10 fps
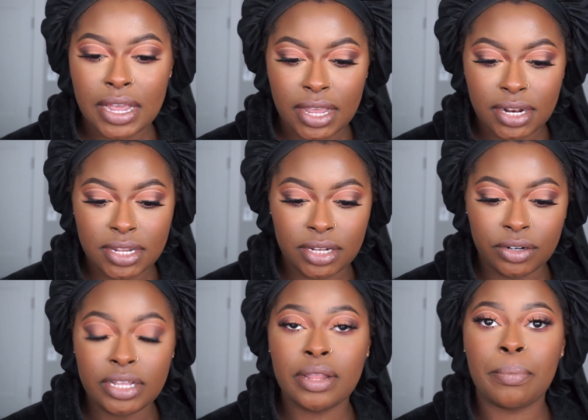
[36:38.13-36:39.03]
It is
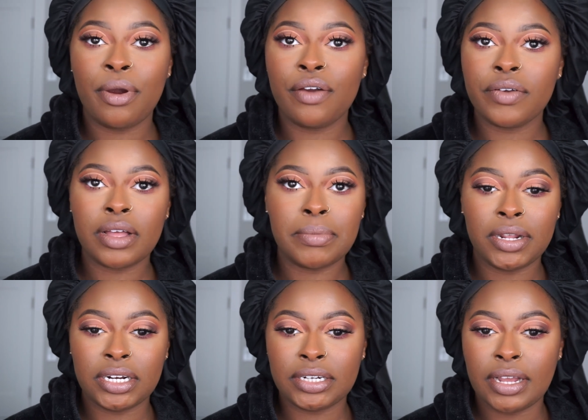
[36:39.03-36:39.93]
literally the perfect
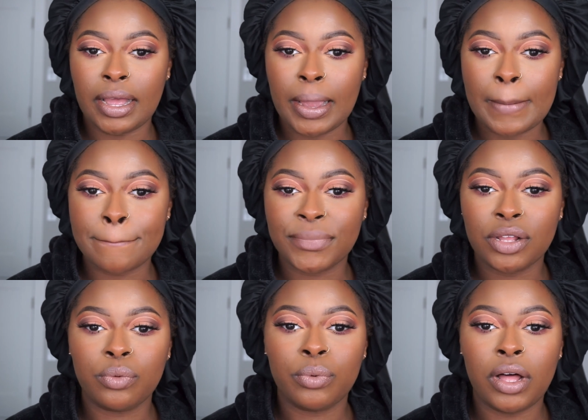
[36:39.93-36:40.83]
amount of shine
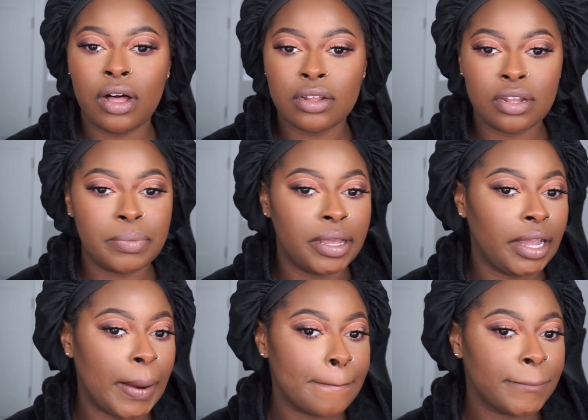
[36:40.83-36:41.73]
while also
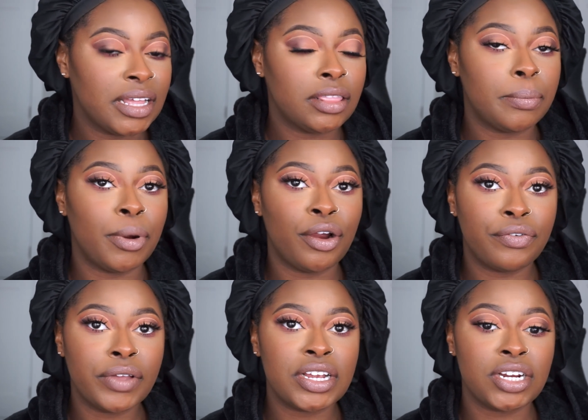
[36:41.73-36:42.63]
being the
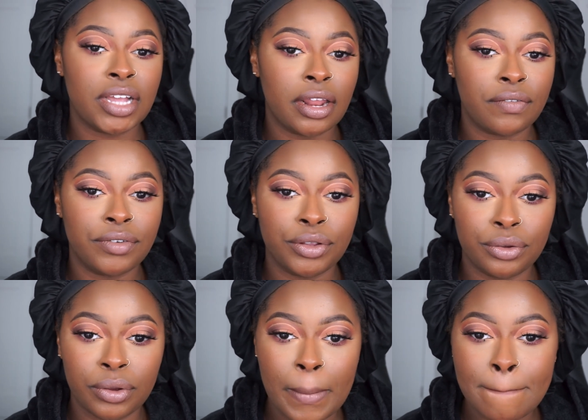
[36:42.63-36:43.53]
perfect shade of
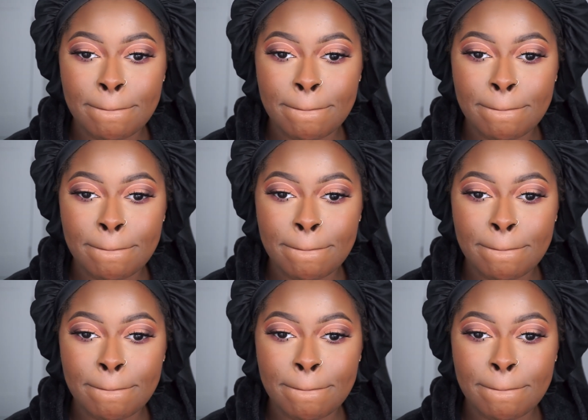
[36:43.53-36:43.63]
nude.